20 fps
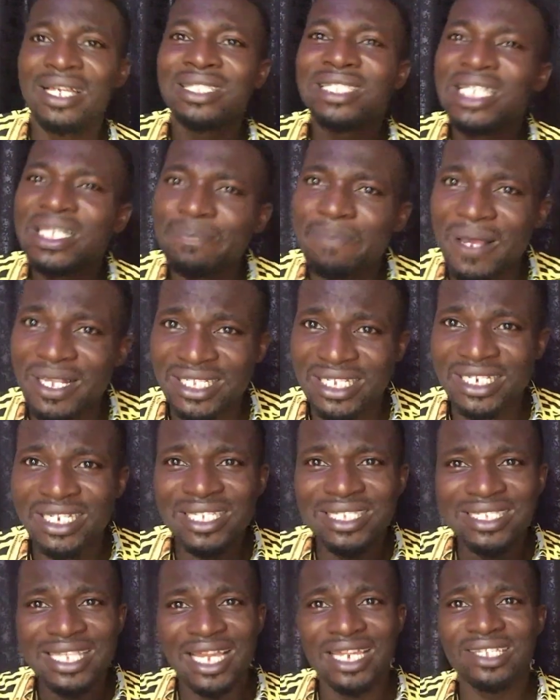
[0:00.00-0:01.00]
this person
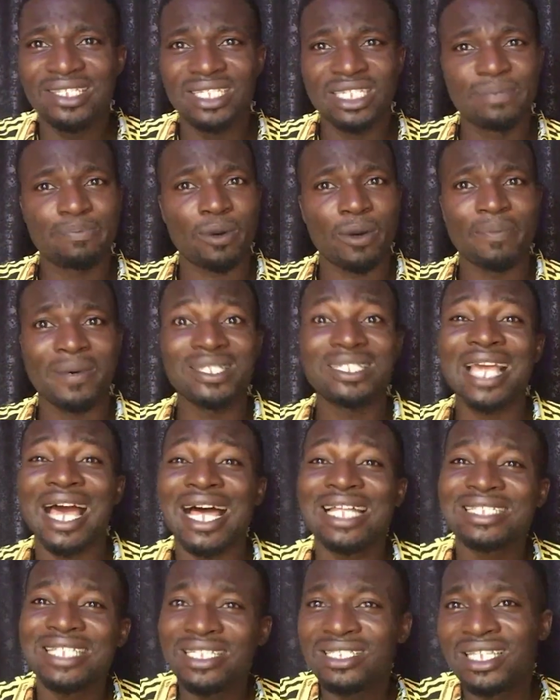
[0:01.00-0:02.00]
is selling this property
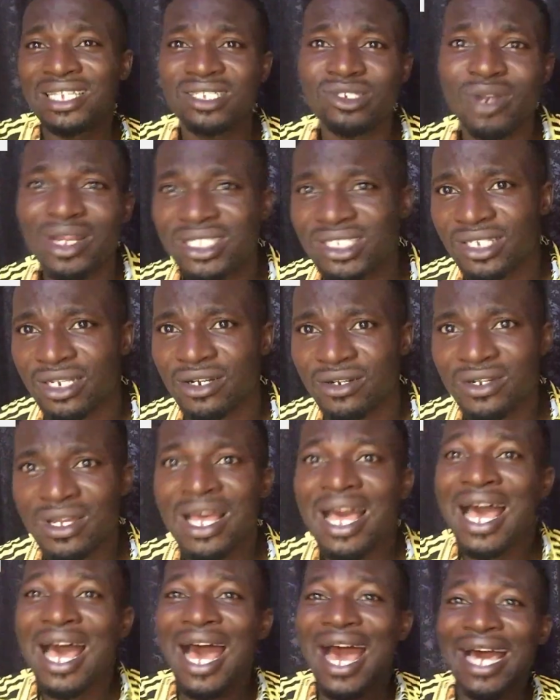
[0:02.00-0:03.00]
at a distress sale
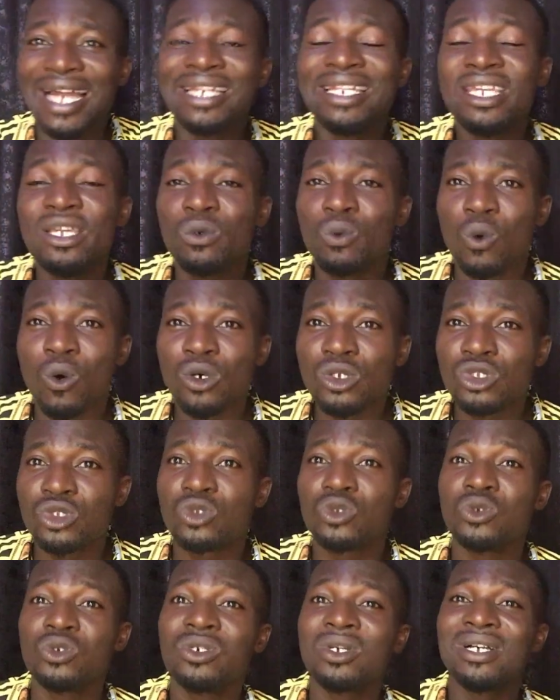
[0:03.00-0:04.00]
and he wants
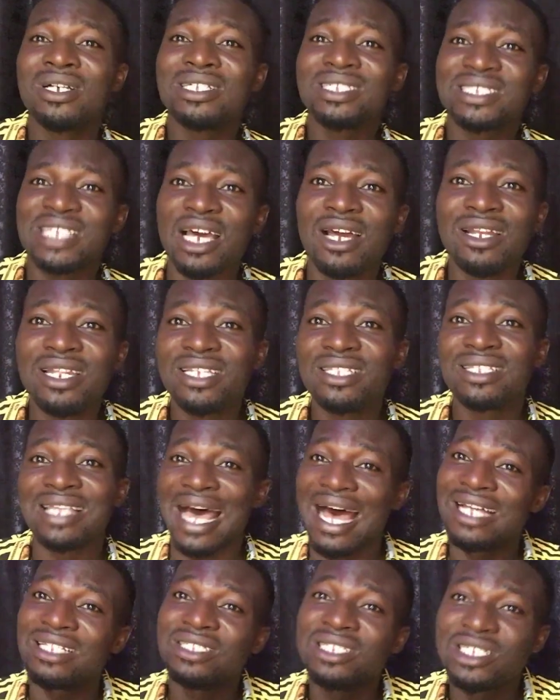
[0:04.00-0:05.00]
to sell it
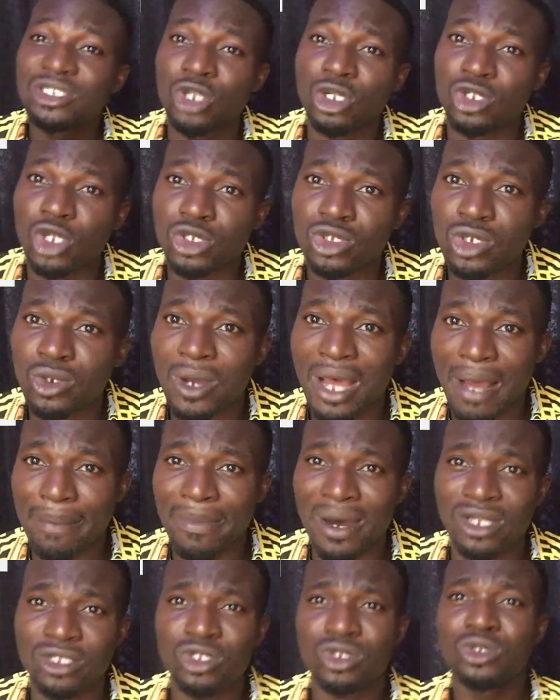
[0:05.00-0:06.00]
at this so
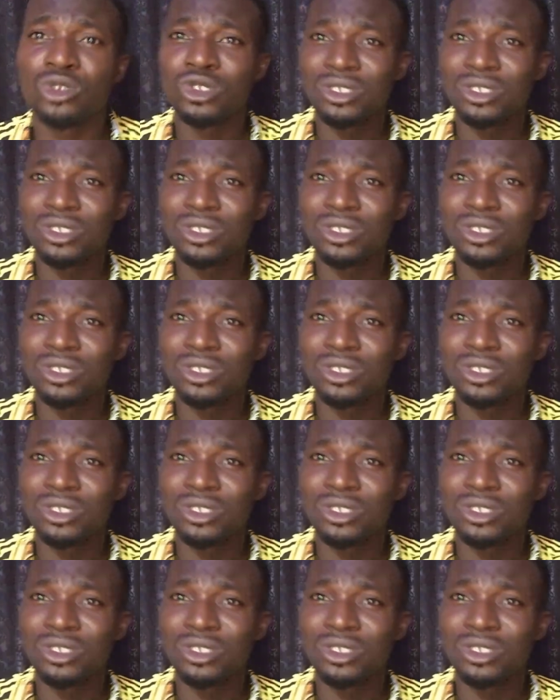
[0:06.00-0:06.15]
amount.